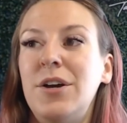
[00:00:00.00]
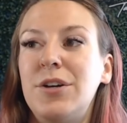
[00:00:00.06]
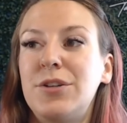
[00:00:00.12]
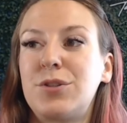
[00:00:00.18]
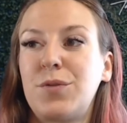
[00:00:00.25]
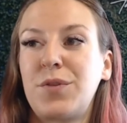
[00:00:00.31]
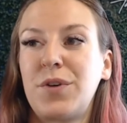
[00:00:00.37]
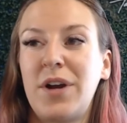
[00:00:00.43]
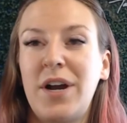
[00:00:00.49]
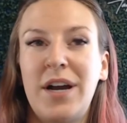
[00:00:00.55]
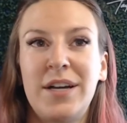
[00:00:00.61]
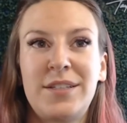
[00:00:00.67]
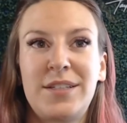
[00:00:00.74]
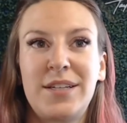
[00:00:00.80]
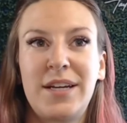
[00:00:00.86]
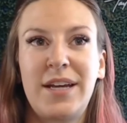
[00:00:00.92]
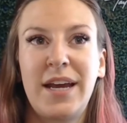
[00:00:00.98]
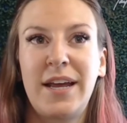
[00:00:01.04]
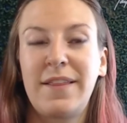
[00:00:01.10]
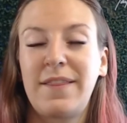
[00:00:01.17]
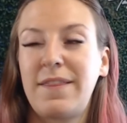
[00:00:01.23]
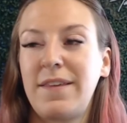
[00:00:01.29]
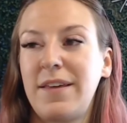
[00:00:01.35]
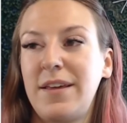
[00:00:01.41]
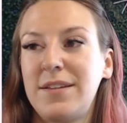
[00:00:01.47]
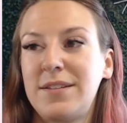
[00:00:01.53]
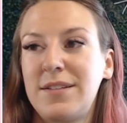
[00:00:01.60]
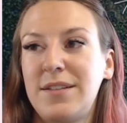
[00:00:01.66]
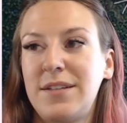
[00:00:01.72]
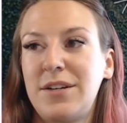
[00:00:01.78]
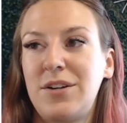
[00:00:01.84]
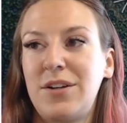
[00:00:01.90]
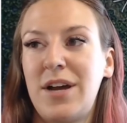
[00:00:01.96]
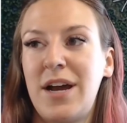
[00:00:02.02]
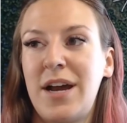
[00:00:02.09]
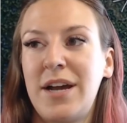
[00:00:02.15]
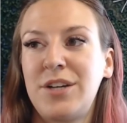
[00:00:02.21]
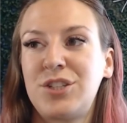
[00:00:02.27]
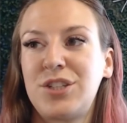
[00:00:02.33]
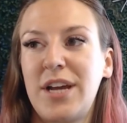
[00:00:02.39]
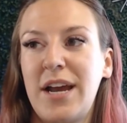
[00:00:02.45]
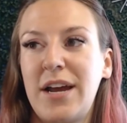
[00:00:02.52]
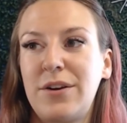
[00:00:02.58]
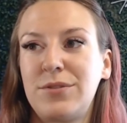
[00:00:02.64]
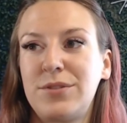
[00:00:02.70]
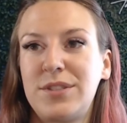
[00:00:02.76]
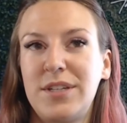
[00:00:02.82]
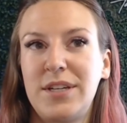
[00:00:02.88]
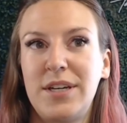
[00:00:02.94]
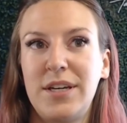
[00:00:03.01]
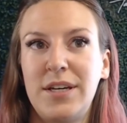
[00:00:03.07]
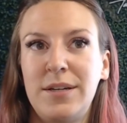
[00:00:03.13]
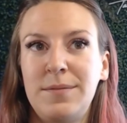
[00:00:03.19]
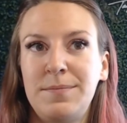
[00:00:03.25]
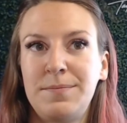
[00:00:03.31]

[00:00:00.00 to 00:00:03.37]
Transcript: So for us to get these little eyeshadows in,